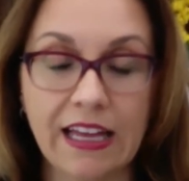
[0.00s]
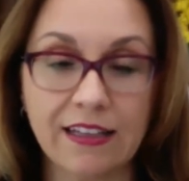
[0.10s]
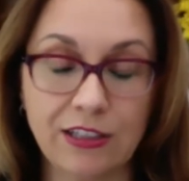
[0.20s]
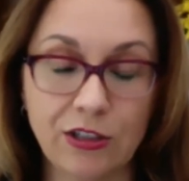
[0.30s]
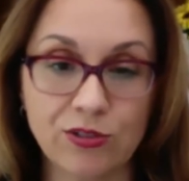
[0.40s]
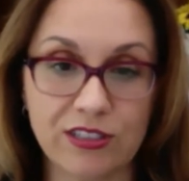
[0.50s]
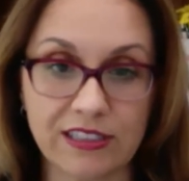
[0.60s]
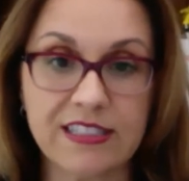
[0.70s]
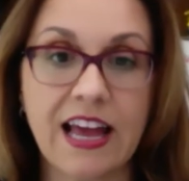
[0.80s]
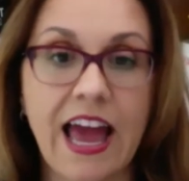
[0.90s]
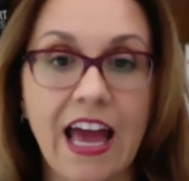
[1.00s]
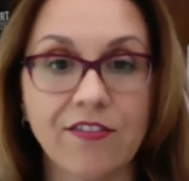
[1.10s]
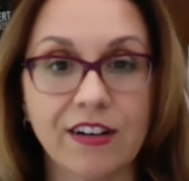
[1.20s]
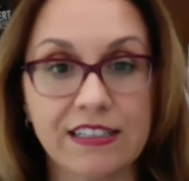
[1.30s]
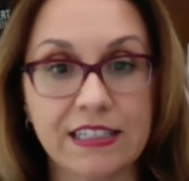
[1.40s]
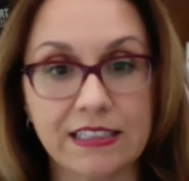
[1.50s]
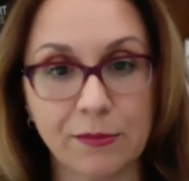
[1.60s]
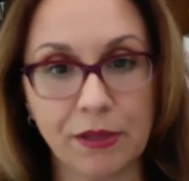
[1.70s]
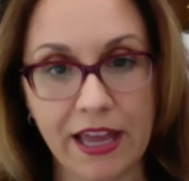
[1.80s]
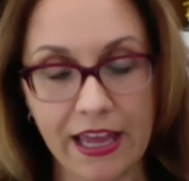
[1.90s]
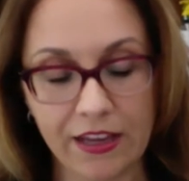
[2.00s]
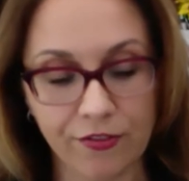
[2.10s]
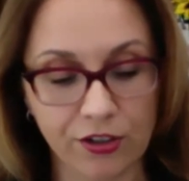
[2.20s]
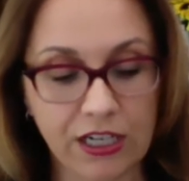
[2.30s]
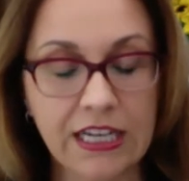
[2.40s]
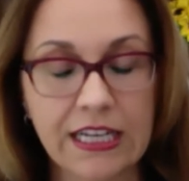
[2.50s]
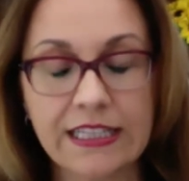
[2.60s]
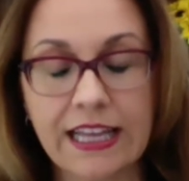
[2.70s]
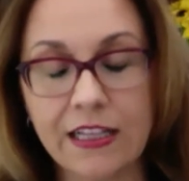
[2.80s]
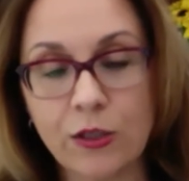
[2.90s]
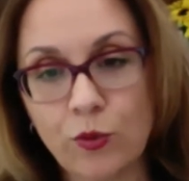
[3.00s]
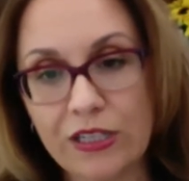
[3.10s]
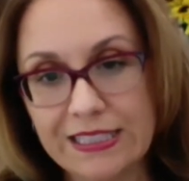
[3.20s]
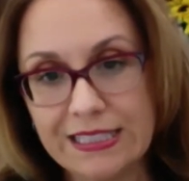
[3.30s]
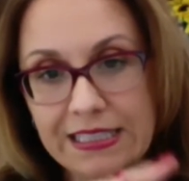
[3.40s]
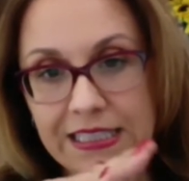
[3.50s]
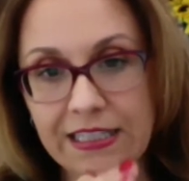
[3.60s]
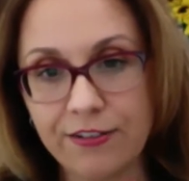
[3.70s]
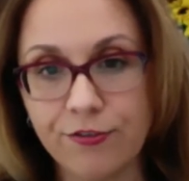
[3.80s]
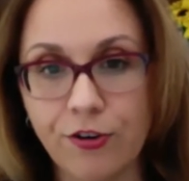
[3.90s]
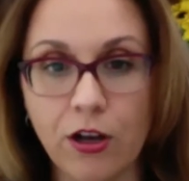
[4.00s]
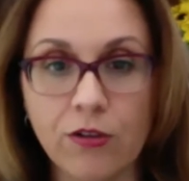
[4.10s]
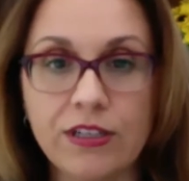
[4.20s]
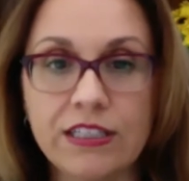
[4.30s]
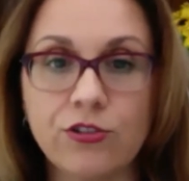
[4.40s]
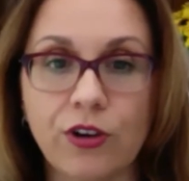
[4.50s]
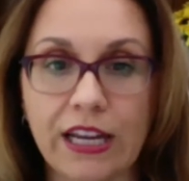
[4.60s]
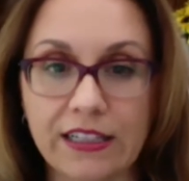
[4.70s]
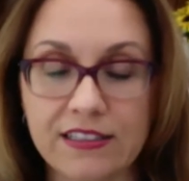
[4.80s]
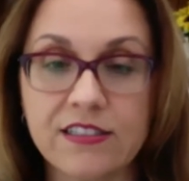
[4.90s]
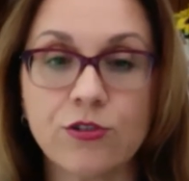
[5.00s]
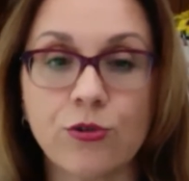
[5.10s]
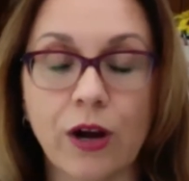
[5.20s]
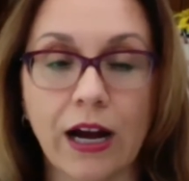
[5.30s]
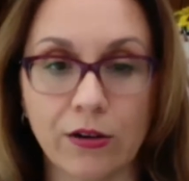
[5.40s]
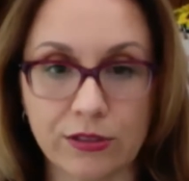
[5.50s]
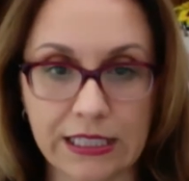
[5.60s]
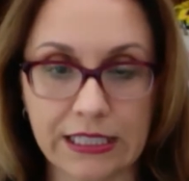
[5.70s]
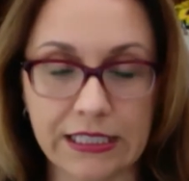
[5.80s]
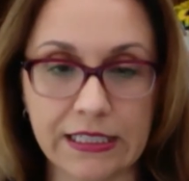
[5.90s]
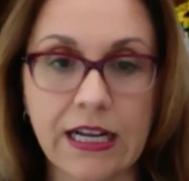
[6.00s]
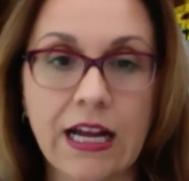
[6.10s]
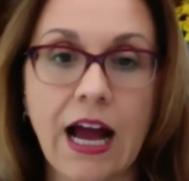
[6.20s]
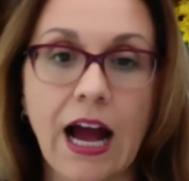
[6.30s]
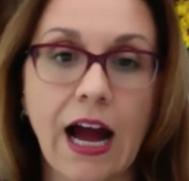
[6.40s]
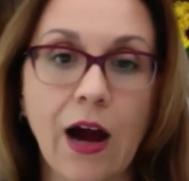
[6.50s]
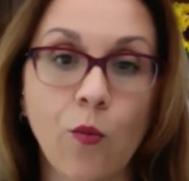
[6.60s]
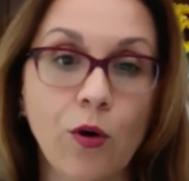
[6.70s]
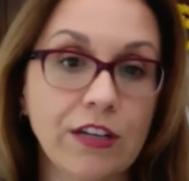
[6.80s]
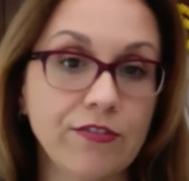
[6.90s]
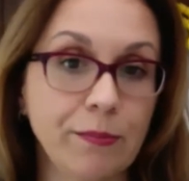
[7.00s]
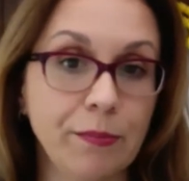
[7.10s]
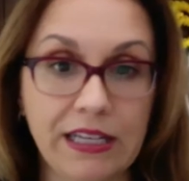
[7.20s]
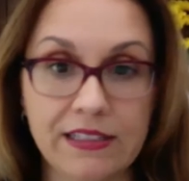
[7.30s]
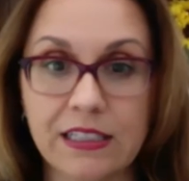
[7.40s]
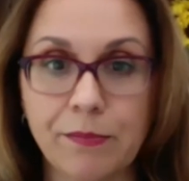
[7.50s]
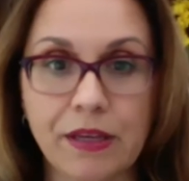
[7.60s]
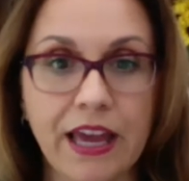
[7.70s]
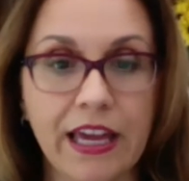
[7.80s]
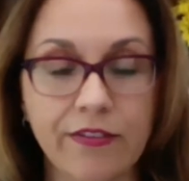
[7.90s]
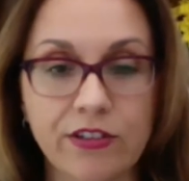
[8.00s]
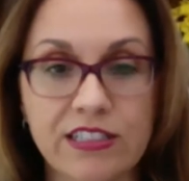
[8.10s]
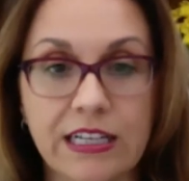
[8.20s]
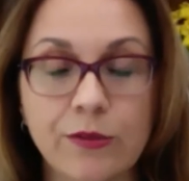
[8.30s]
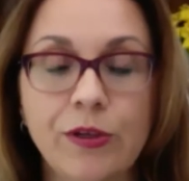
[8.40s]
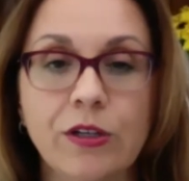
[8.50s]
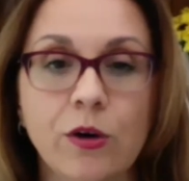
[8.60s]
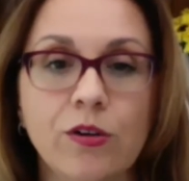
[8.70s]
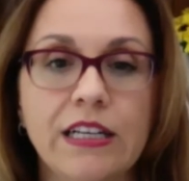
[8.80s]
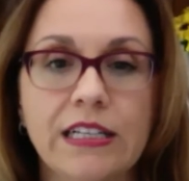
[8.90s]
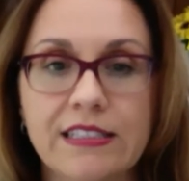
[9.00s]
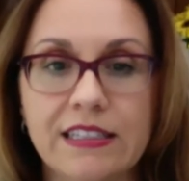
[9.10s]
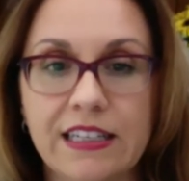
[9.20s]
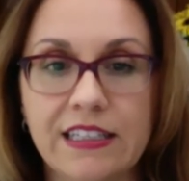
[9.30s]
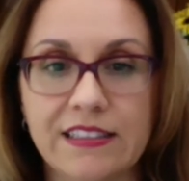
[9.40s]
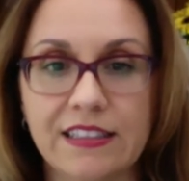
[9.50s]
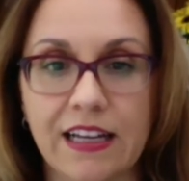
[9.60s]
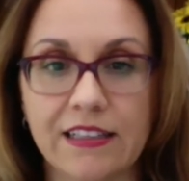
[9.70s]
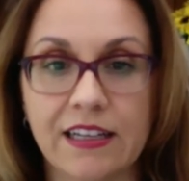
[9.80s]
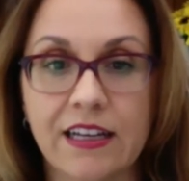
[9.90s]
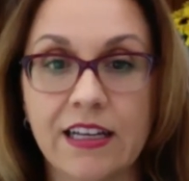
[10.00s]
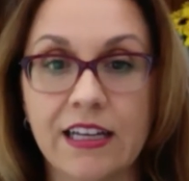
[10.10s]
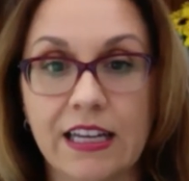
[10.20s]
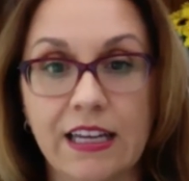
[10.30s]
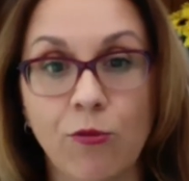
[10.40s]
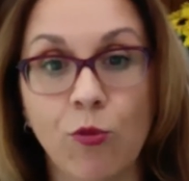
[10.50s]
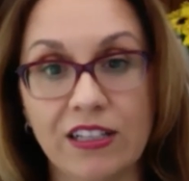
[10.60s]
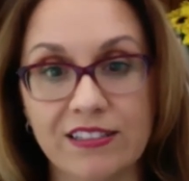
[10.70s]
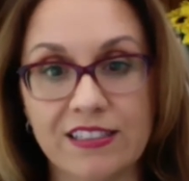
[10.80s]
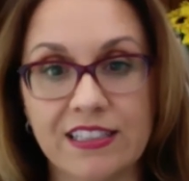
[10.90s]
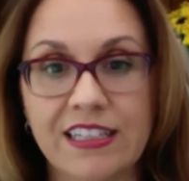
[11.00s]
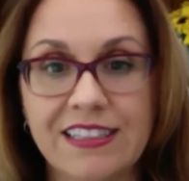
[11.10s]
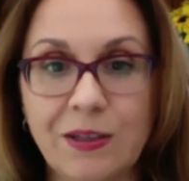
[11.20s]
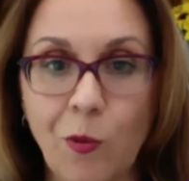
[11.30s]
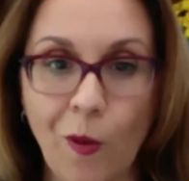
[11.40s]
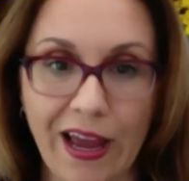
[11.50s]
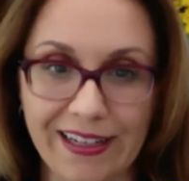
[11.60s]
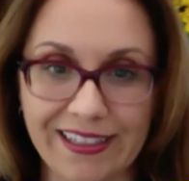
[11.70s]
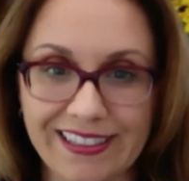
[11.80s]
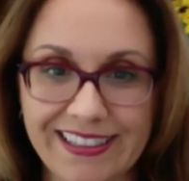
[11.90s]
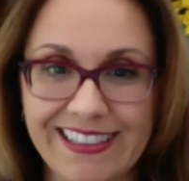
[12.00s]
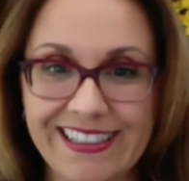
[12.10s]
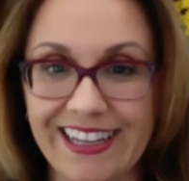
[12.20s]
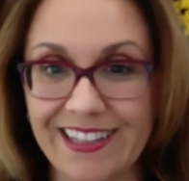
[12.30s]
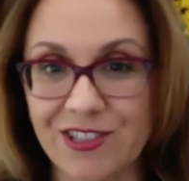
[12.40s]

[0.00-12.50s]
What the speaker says: users have a certain behavior that we see following trends throughout the year. One of the basic behaviors that we notice is that once the weather gets